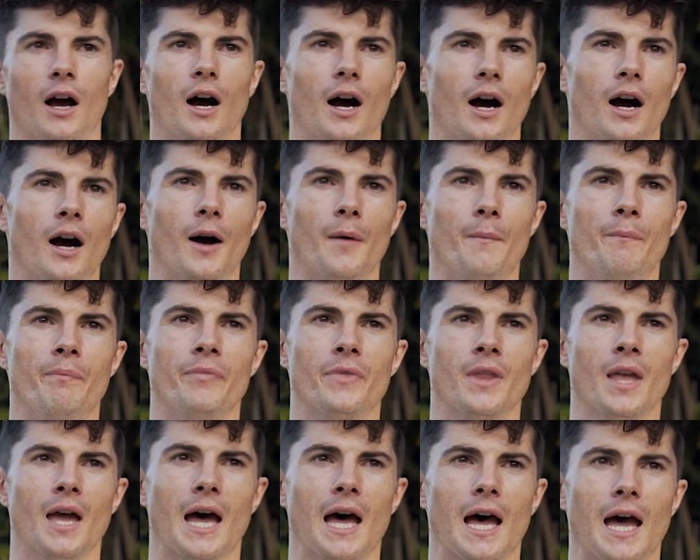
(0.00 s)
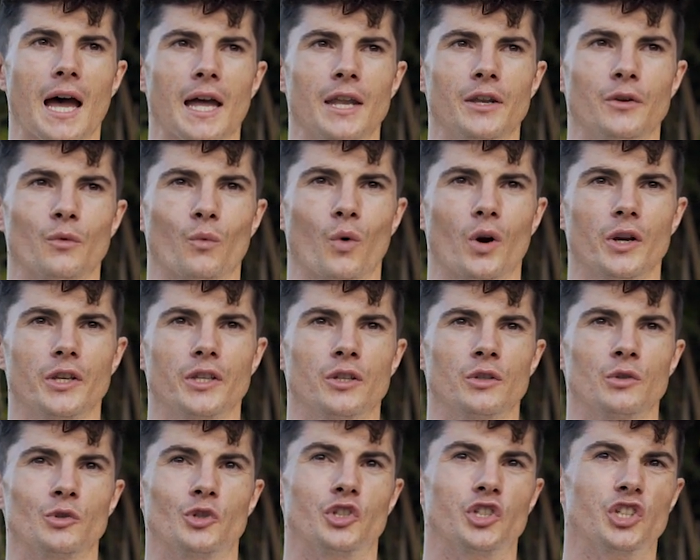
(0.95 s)
and what
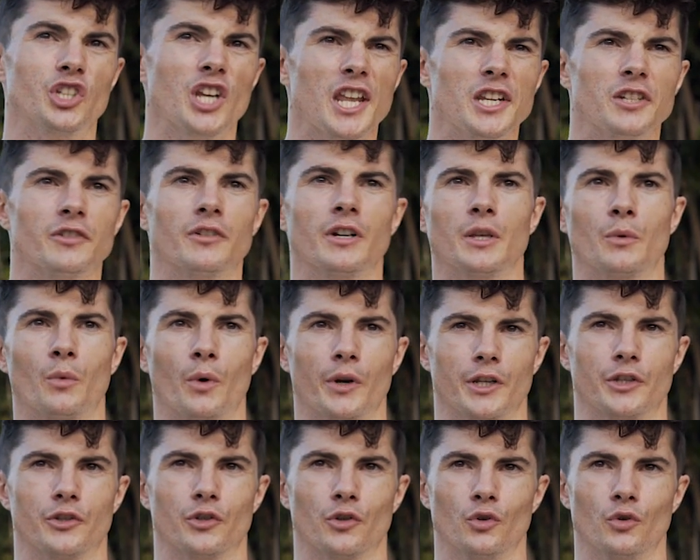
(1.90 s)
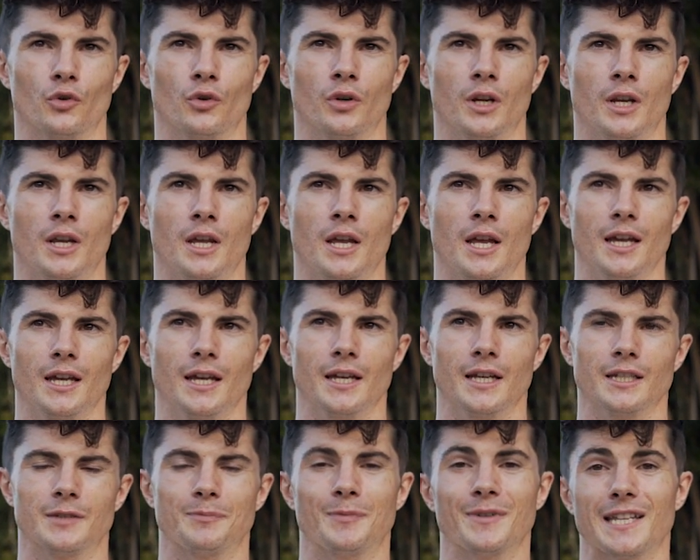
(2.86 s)
you generally want to do
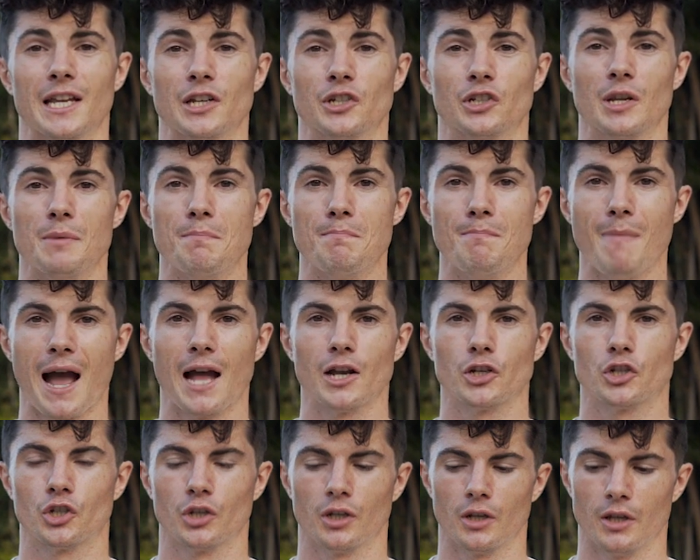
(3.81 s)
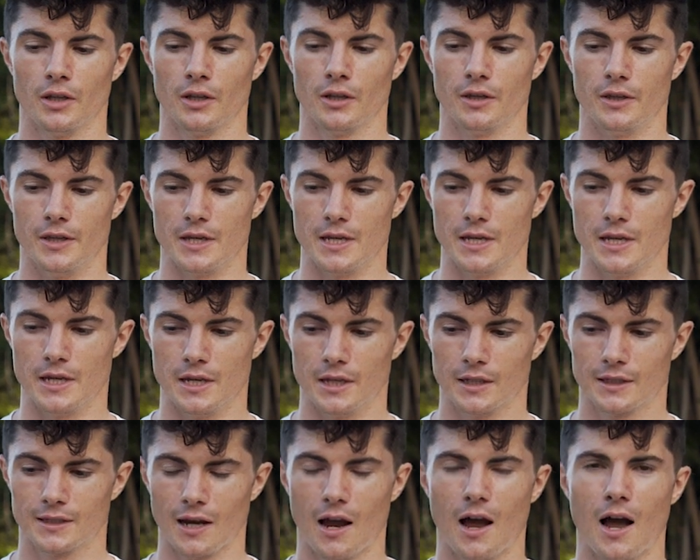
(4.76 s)
is potentially match the
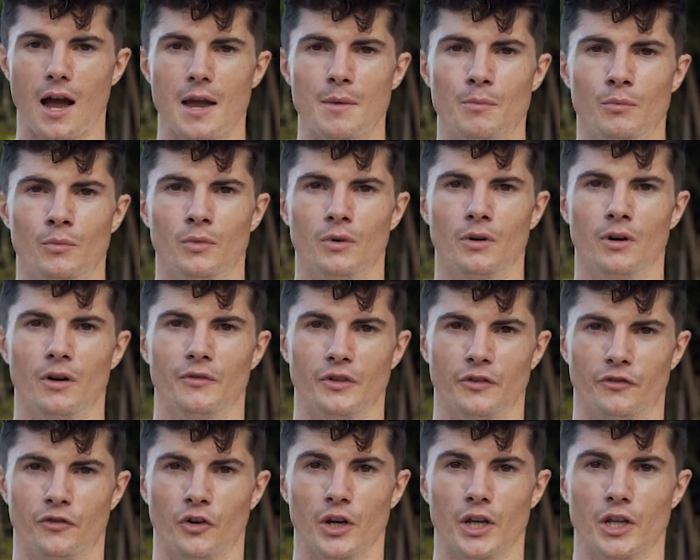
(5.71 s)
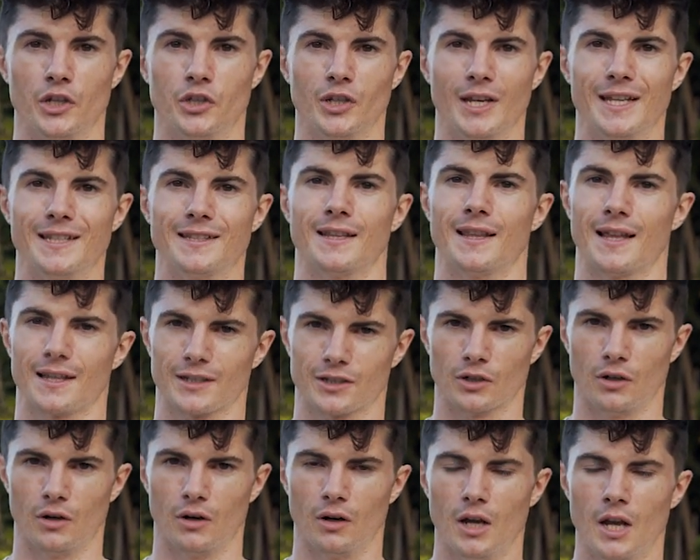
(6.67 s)
time of your footage into that
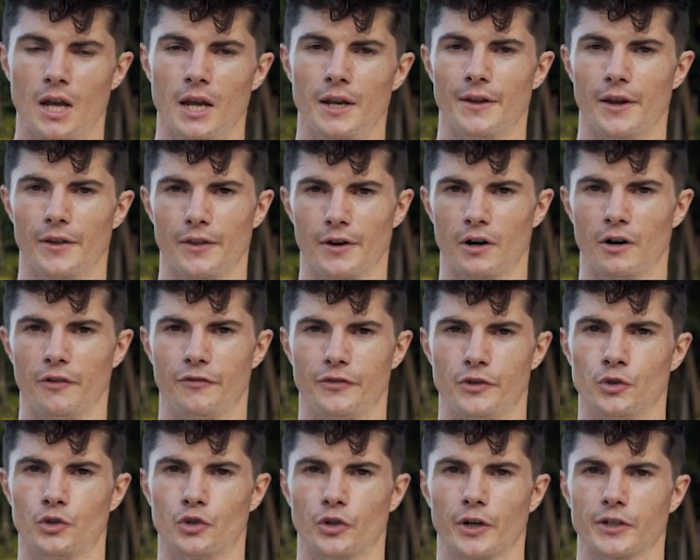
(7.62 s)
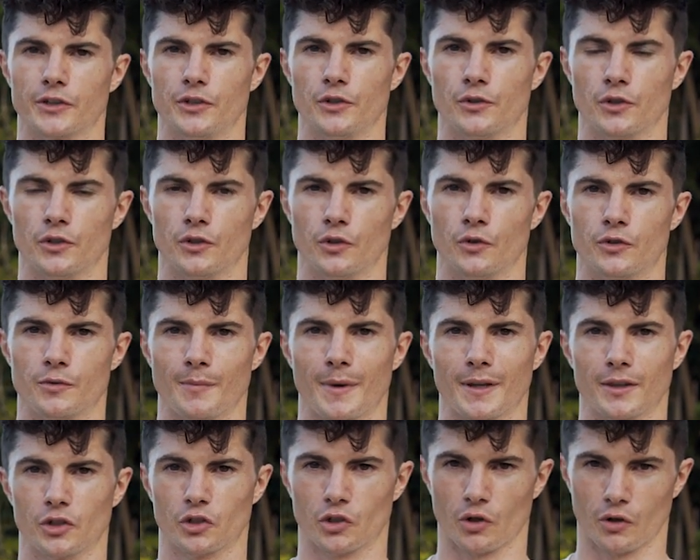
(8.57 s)
song. Now there are a few tricks you can do to
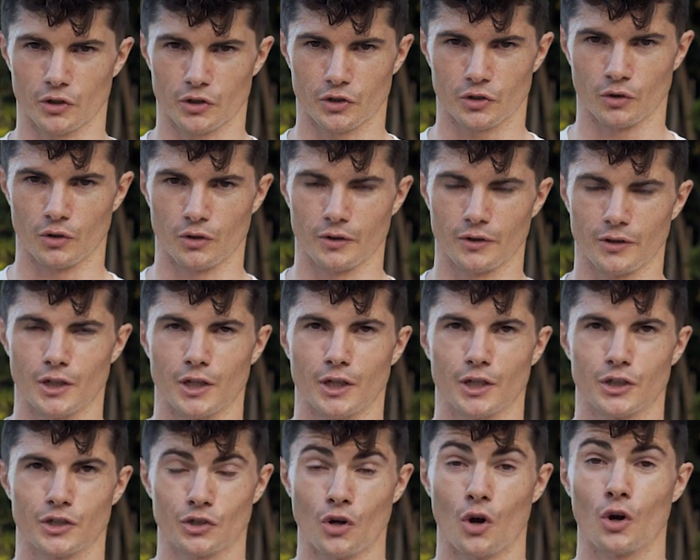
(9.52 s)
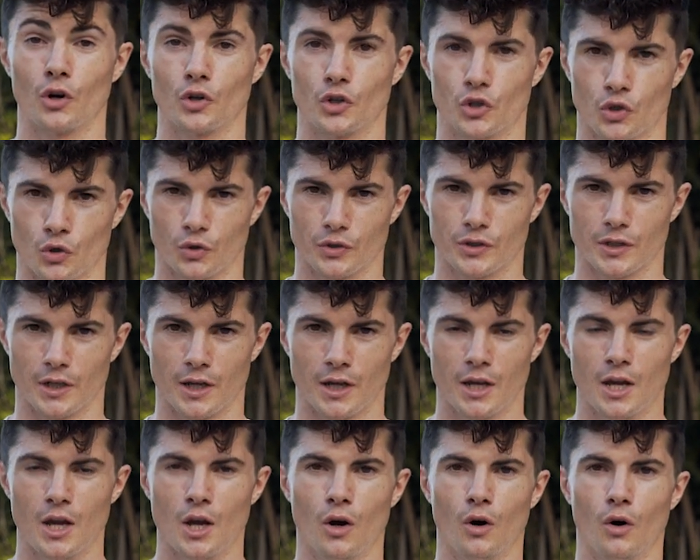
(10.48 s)
make the song shorter
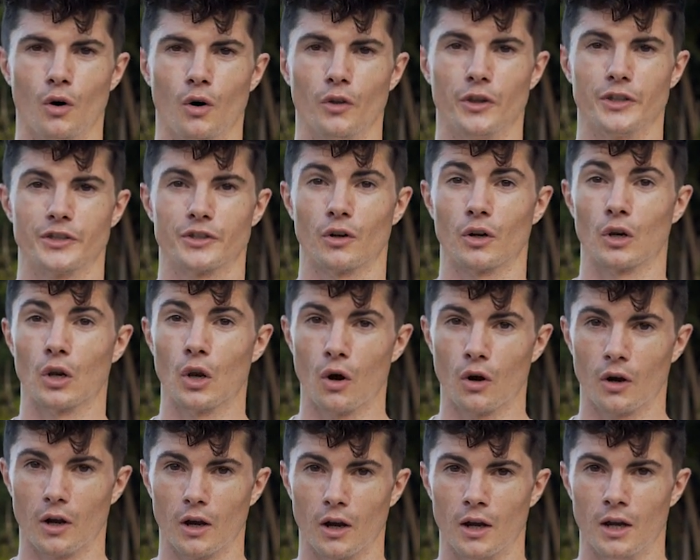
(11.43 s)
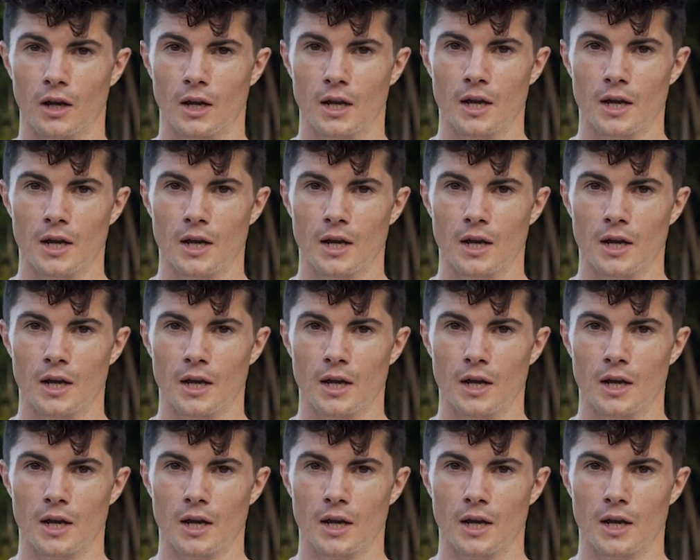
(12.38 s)
or the song longer,